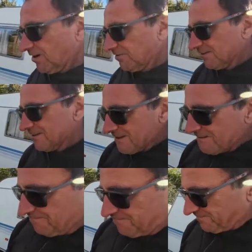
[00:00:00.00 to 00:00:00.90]
off.
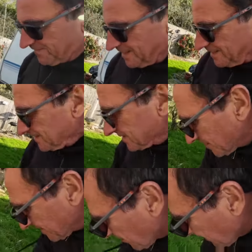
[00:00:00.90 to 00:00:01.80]
This is a
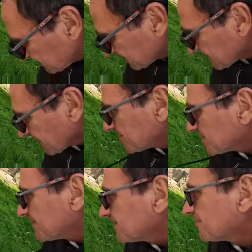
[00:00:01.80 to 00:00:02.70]
bit of a waste of time.
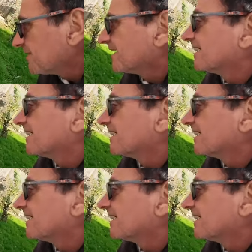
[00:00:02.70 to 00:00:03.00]
It's meant to be